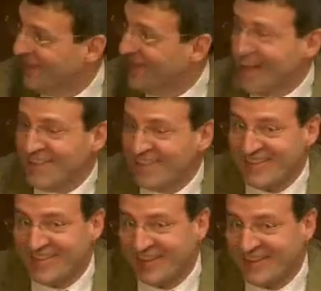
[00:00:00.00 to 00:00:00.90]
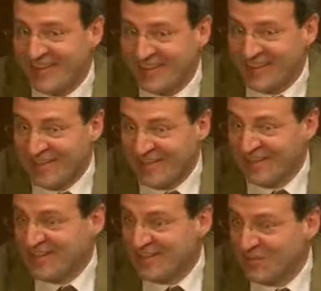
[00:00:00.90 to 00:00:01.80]
granted that the credit
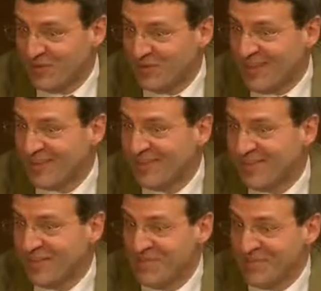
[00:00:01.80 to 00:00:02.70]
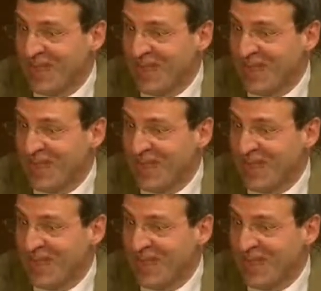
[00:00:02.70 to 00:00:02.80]
risk was underestimated